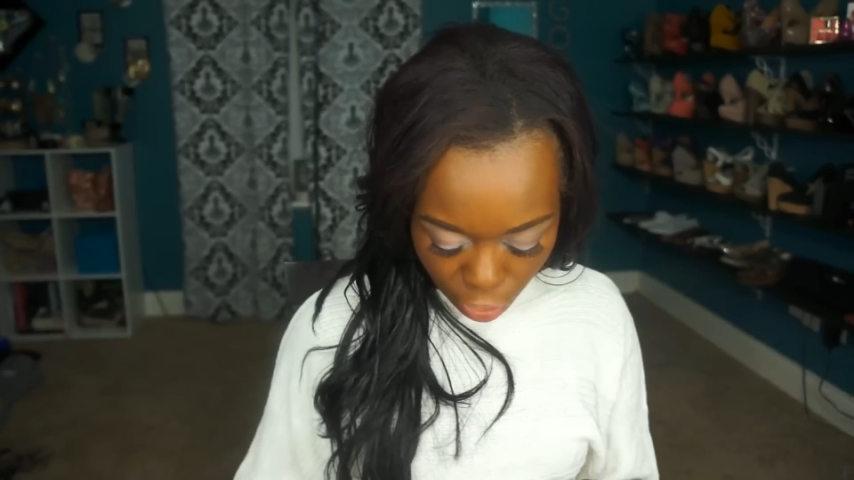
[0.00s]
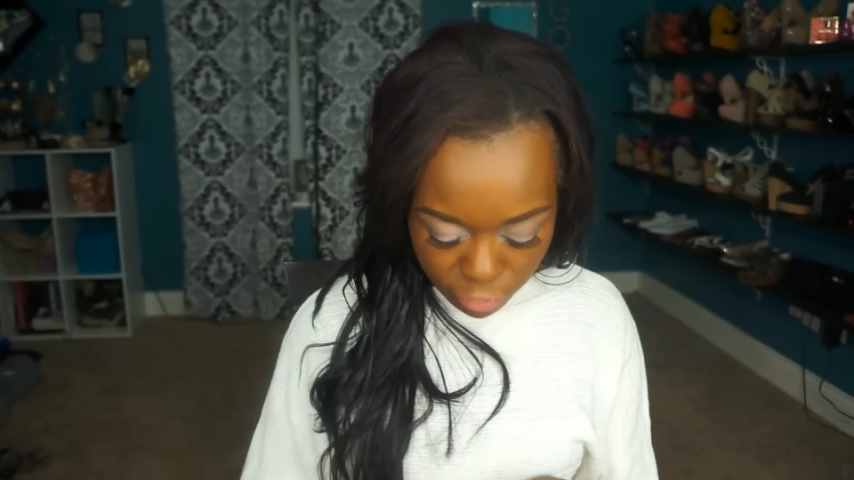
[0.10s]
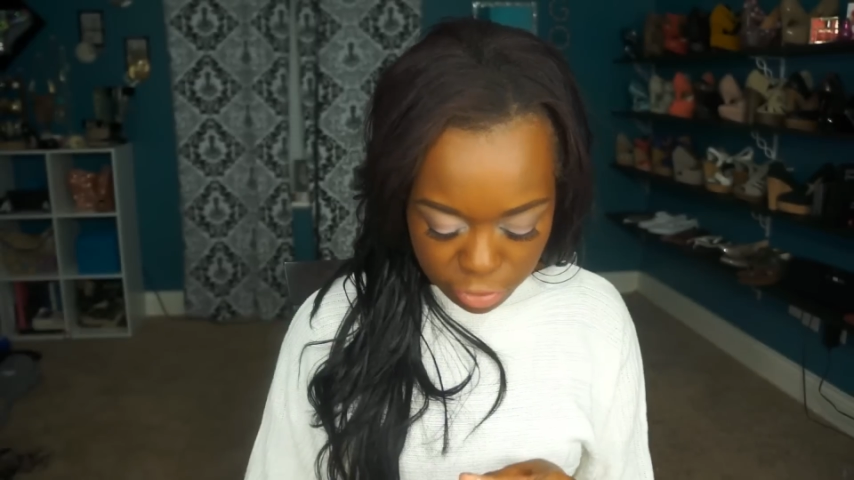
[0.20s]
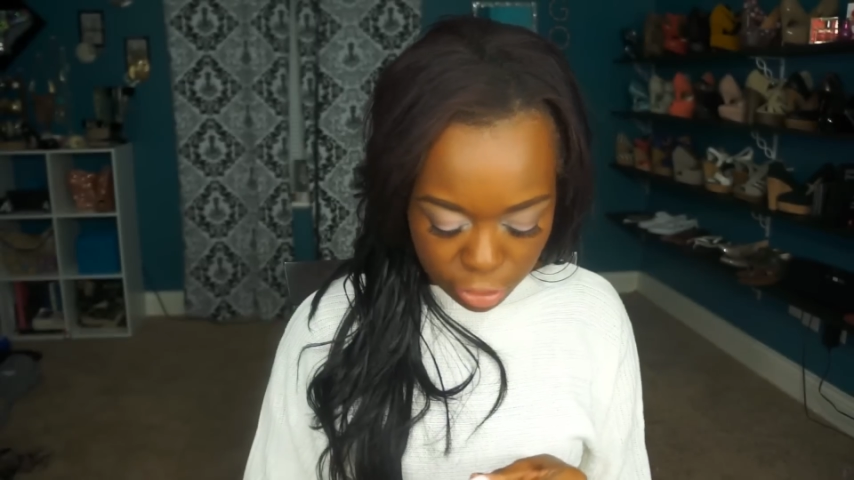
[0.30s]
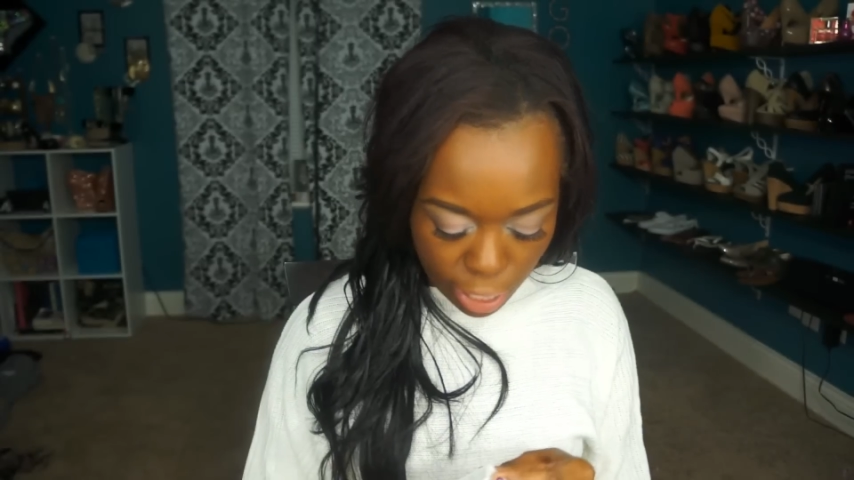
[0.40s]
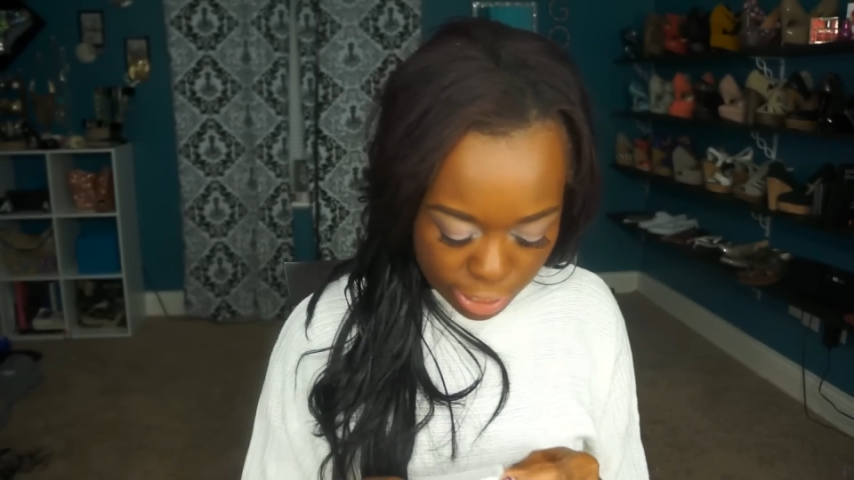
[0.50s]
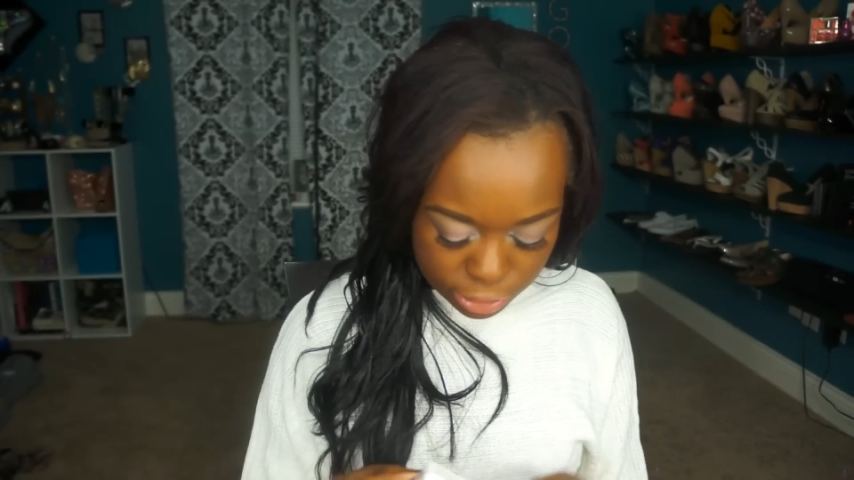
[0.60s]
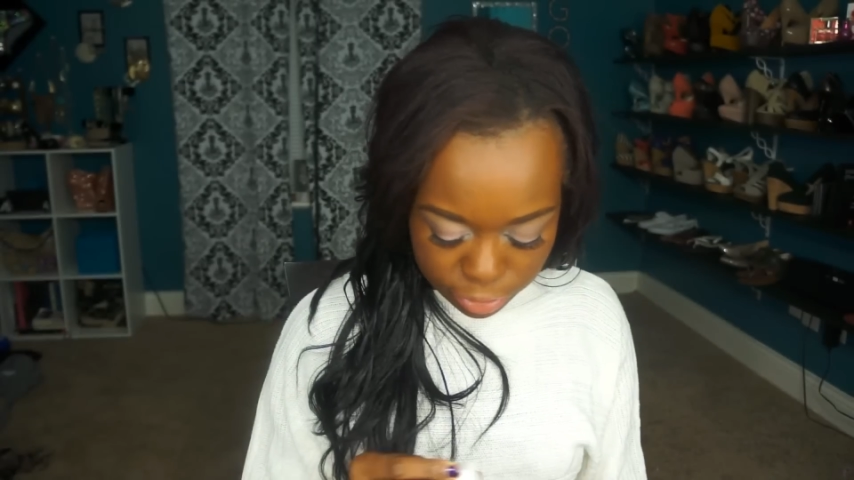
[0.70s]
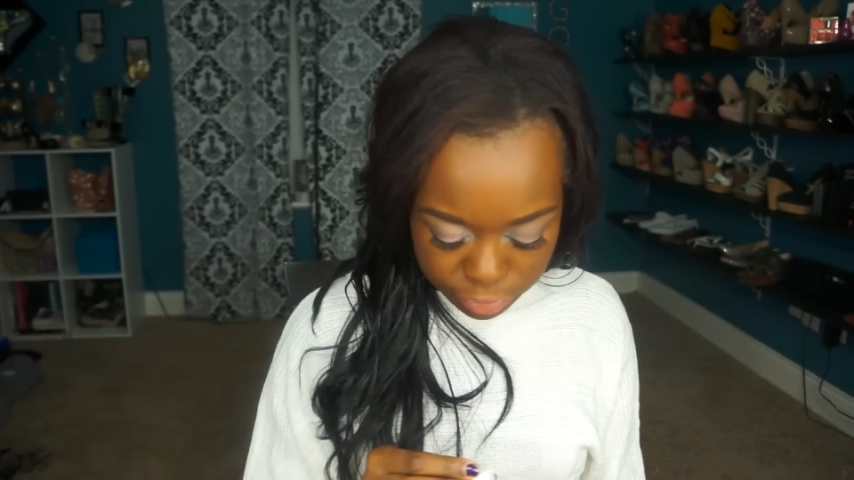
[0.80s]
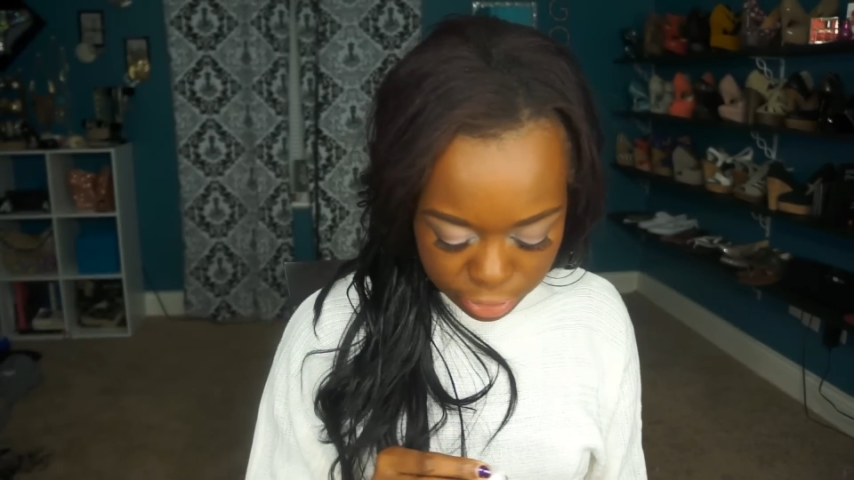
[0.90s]
And the
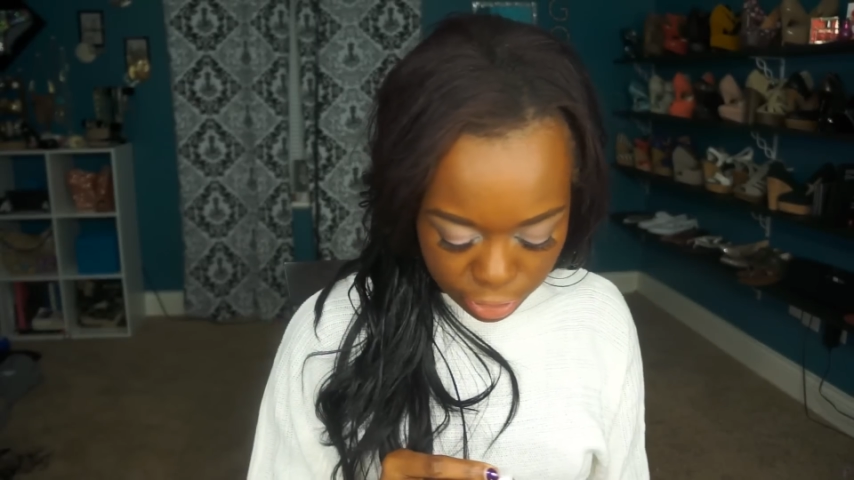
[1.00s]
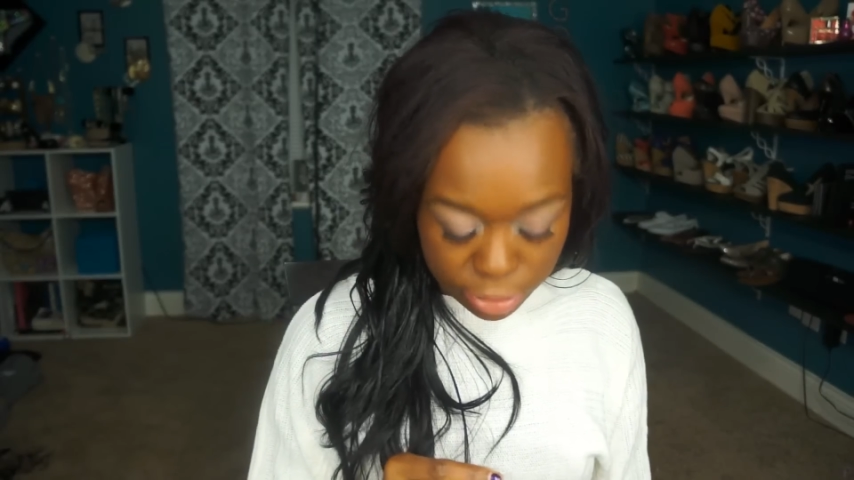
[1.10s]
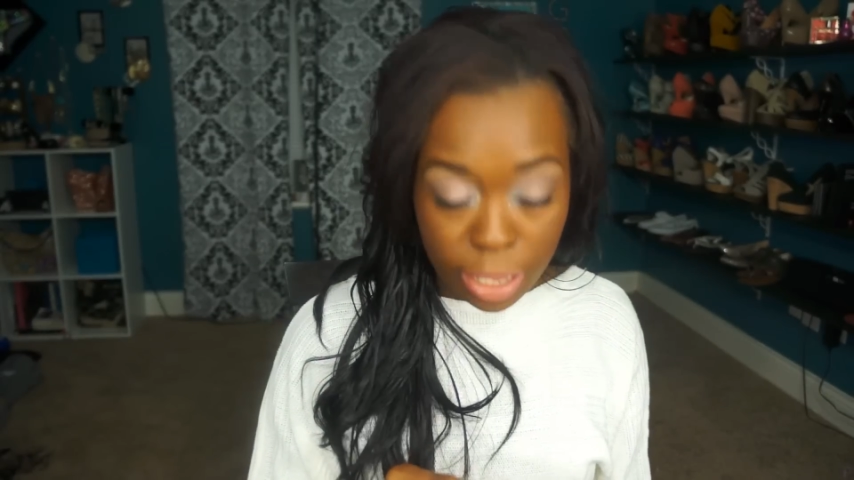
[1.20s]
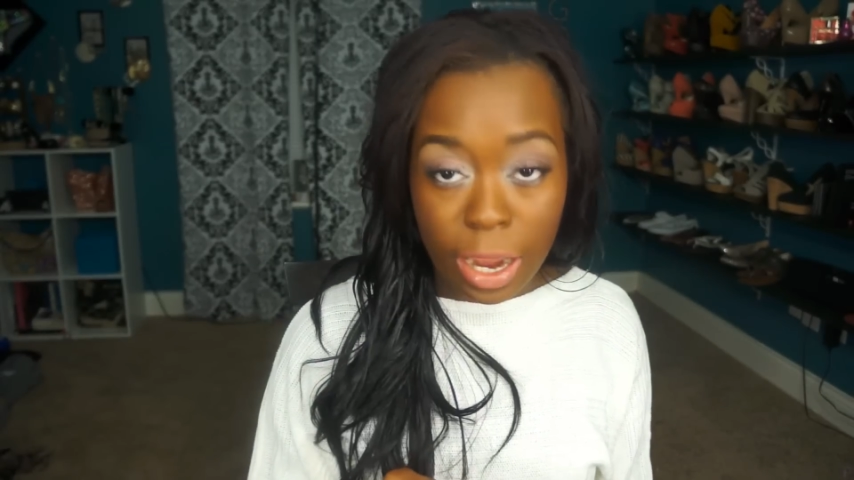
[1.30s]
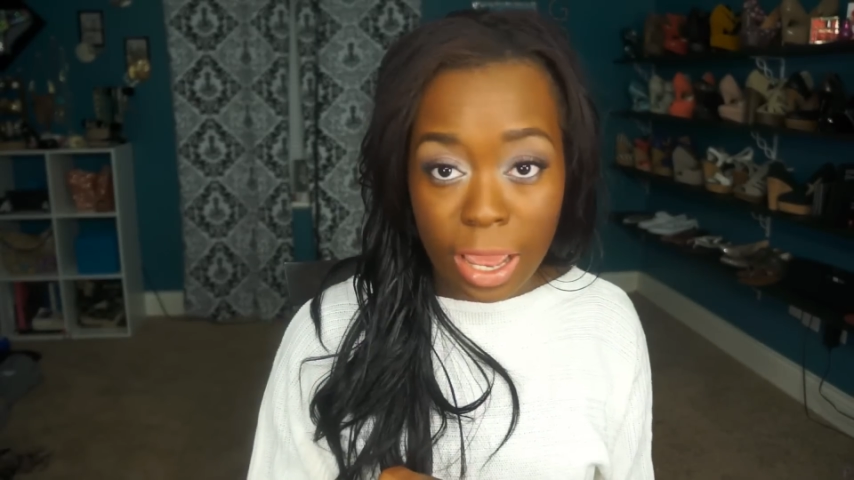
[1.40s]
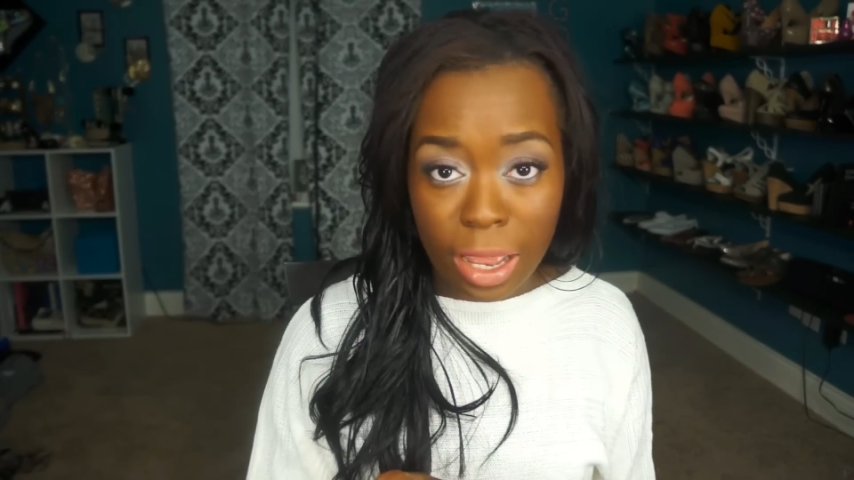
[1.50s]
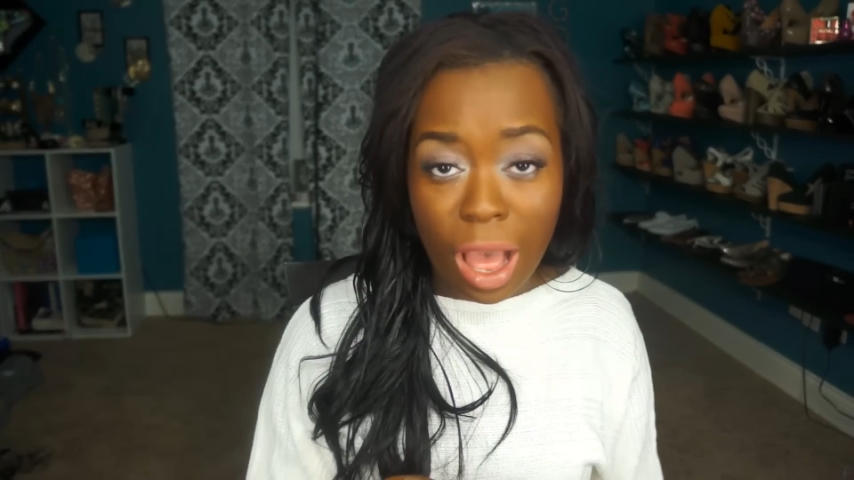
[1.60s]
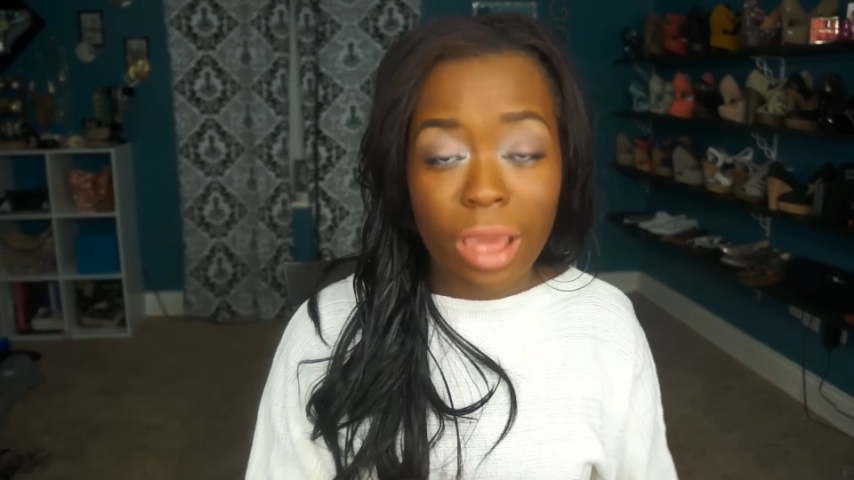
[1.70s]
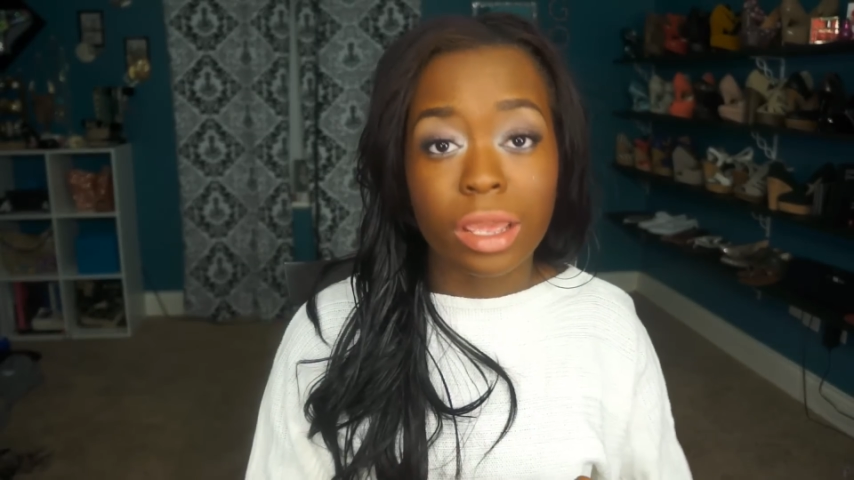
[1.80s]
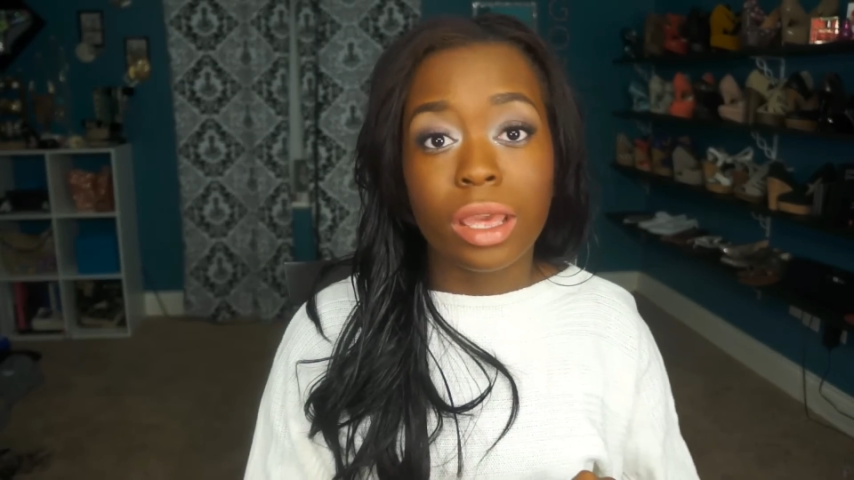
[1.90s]
last lipstick that I
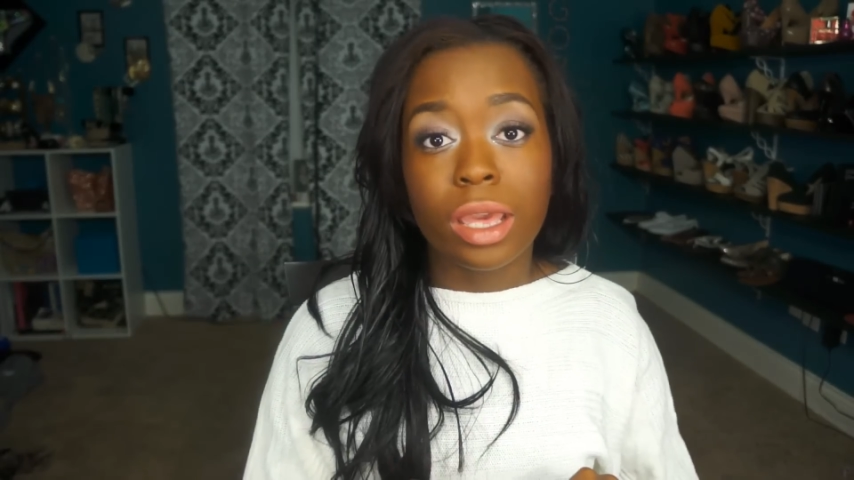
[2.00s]
got